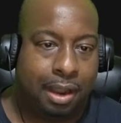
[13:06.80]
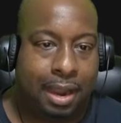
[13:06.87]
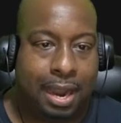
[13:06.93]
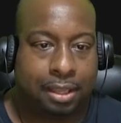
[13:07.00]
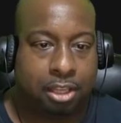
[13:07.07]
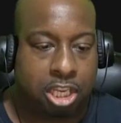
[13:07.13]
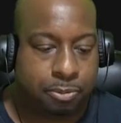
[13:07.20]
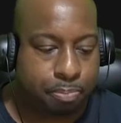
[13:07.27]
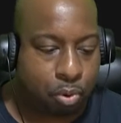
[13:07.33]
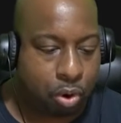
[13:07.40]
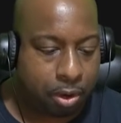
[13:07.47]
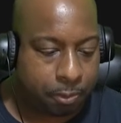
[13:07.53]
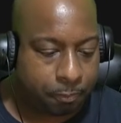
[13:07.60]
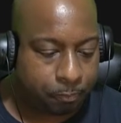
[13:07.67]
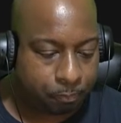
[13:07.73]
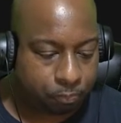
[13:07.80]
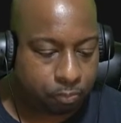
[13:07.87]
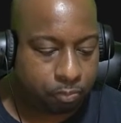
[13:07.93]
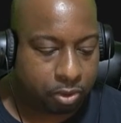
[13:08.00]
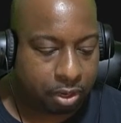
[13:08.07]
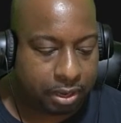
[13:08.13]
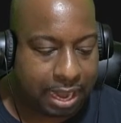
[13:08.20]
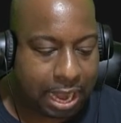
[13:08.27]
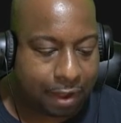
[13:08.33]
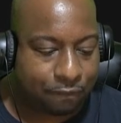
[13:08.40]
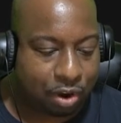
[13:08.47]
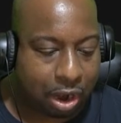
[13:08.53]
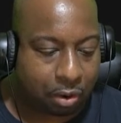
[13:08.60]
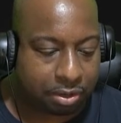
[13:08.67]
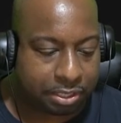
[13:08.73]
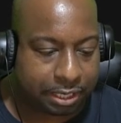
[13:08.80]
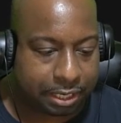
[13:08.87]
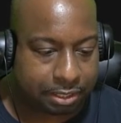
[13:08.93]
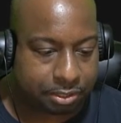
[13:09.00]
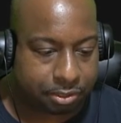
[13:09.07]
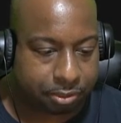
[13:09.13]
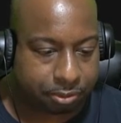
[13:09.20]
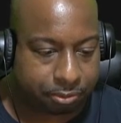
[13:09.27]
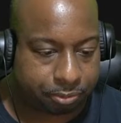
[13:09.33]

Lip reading: At this point, now for our test.